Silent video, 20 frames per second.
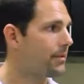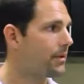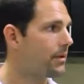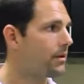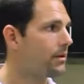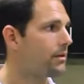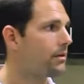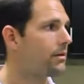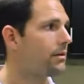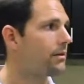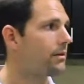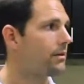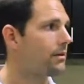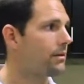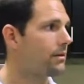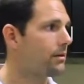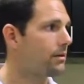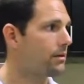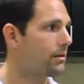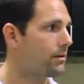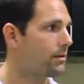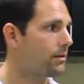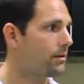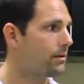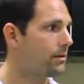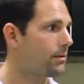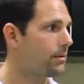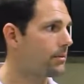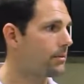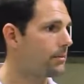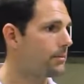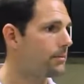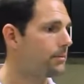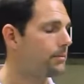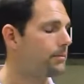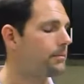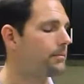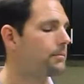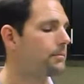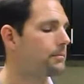
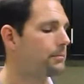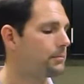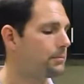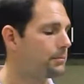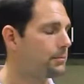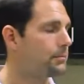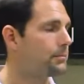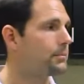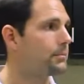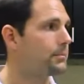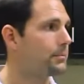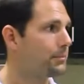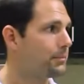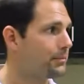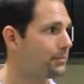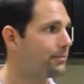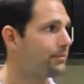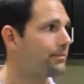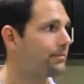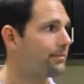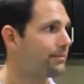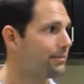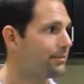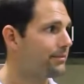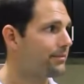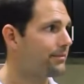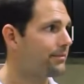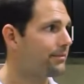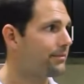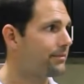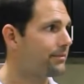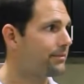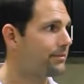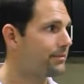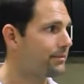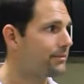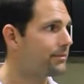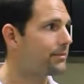(silent)